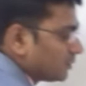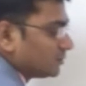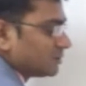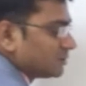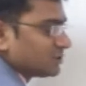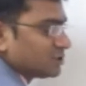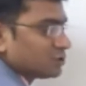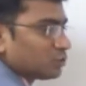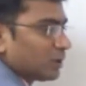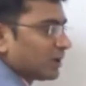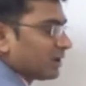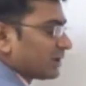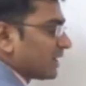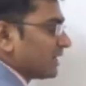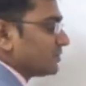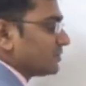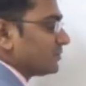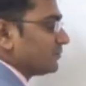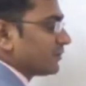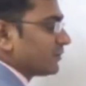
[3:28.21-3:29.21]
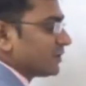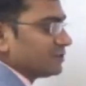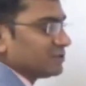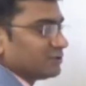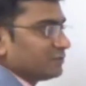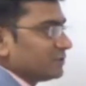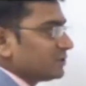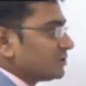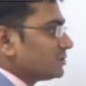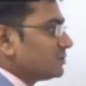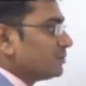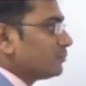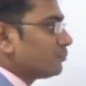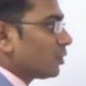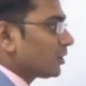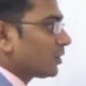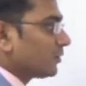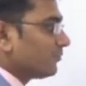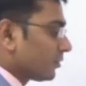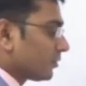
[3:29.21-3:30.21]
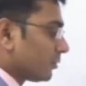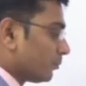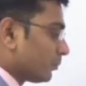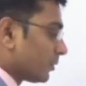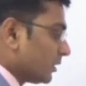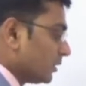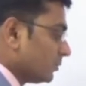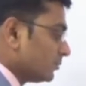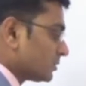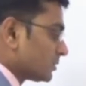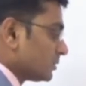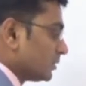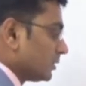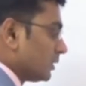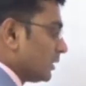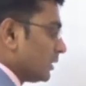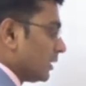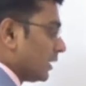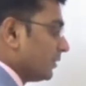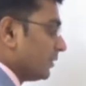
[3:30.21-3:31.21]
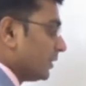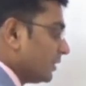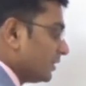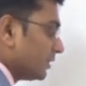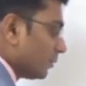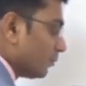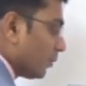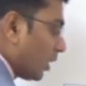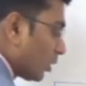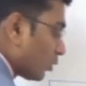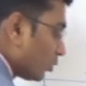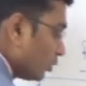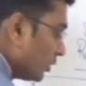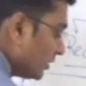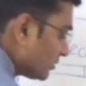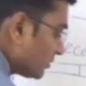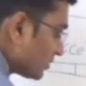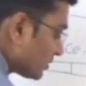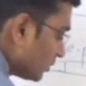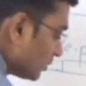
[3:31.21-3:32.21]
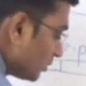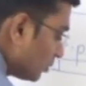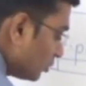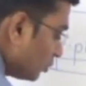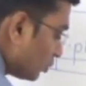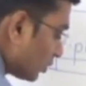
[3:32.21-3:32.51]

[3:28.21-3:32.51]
This is one classification which is important from prelims. And then in the borrowings you